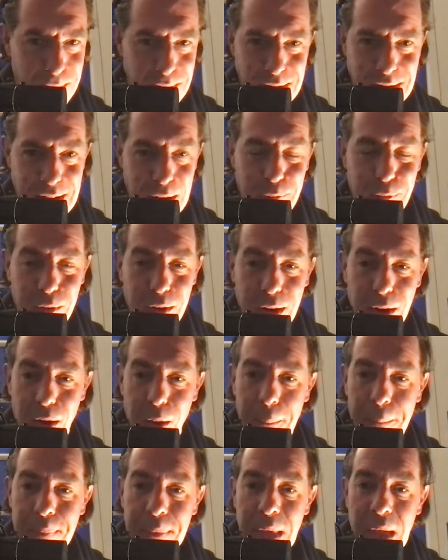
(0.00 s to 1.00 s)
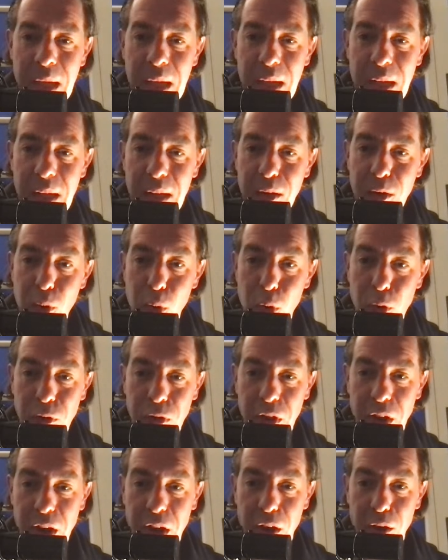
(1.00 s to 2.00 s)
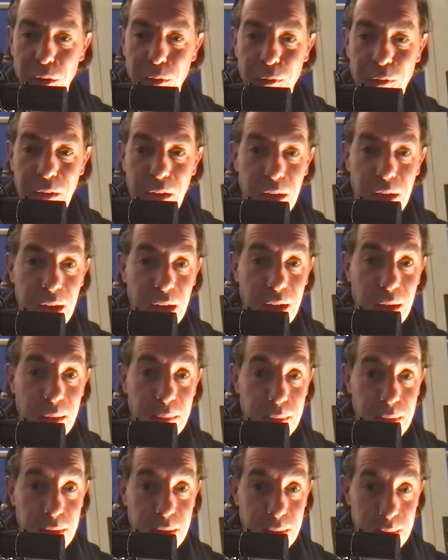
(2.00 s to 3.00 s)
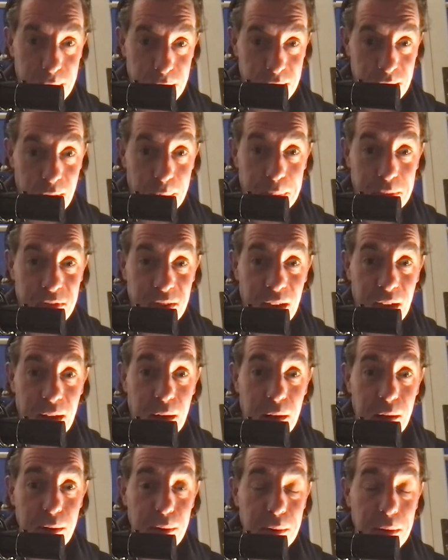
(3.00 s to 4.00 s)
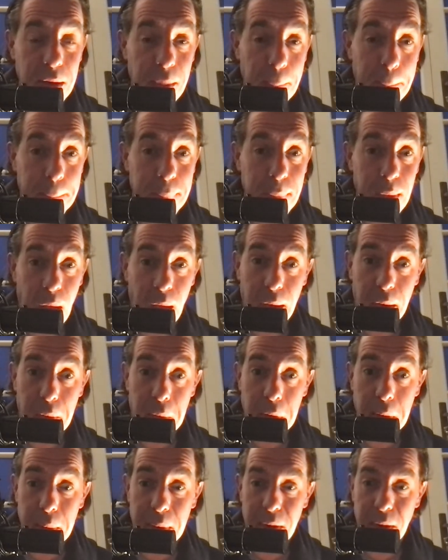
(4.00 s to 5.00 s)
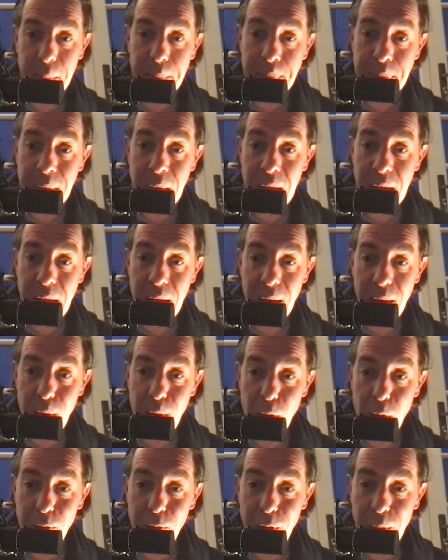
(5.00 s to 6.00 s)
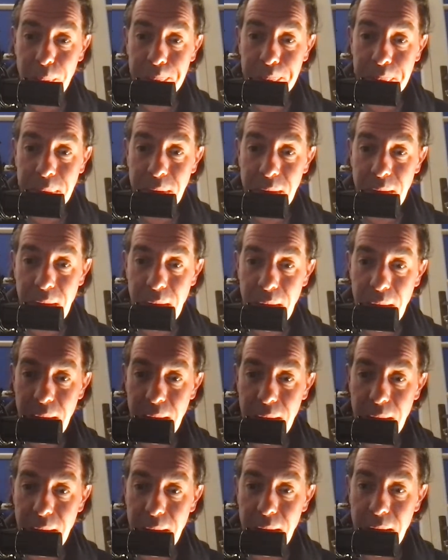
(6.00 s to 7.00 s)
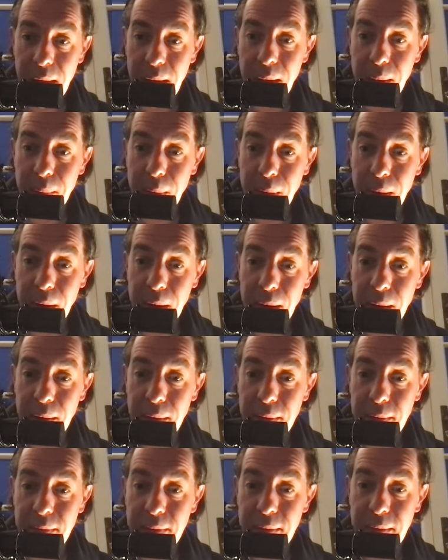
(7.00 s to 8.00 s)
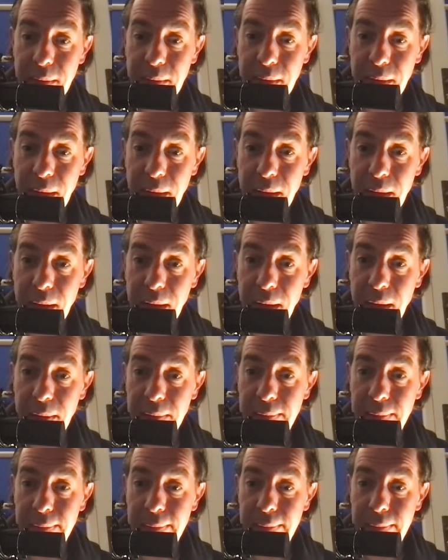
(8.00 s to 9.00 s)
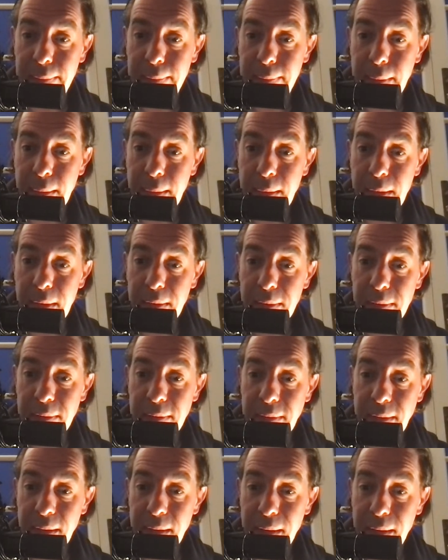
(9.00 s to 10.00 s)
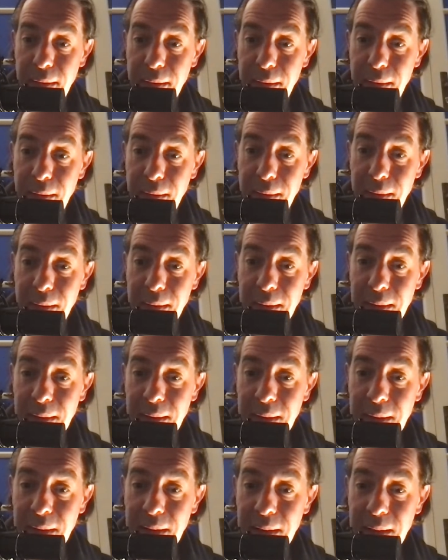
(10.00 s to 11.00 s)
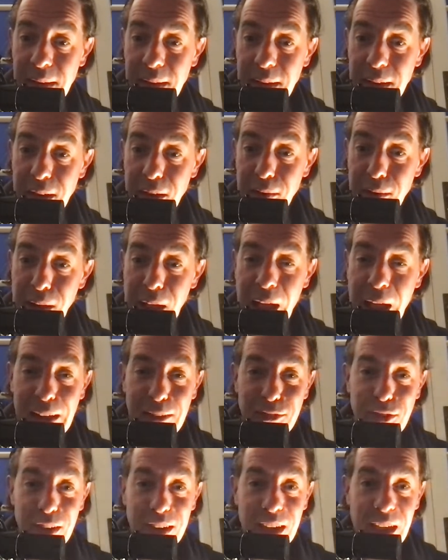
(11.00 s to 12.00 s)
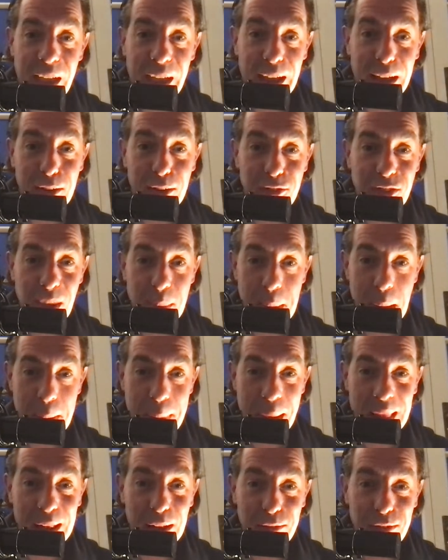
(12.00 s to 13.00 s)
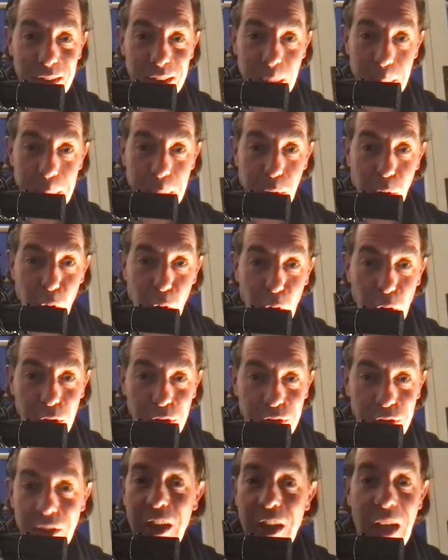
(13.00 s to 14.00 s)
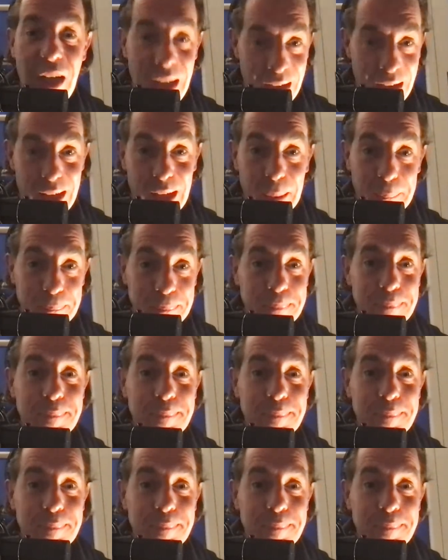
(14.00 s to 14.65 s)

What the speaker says: definitely not. Gordon the Gopher, yeah, was obviously a clue. Yep, I agree with you. Awful. Right. Yes. So you'd like to kick Timmy Mallet in the balls. I